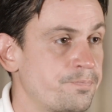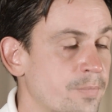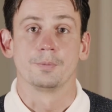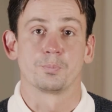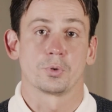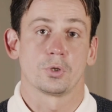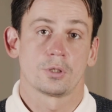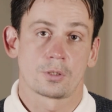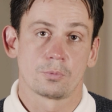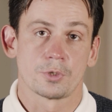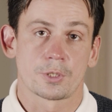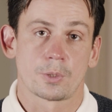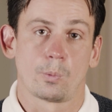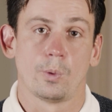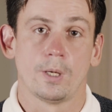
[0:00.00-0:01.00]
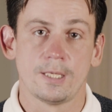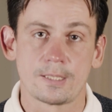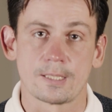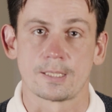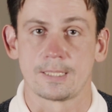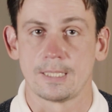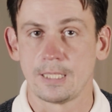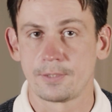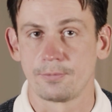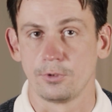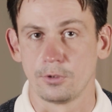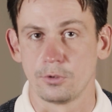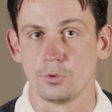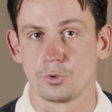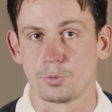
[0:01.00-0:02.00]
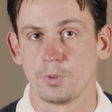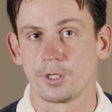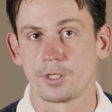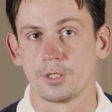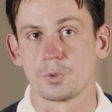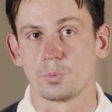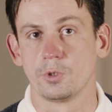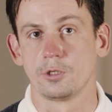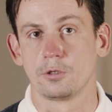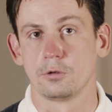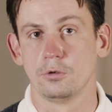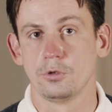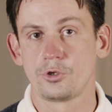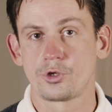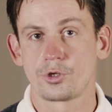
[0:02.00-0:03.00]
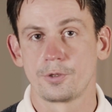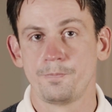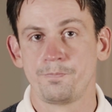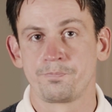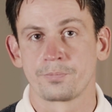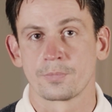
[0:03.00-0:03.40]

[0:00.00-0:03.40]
The product was quite successful in those markets where it launched,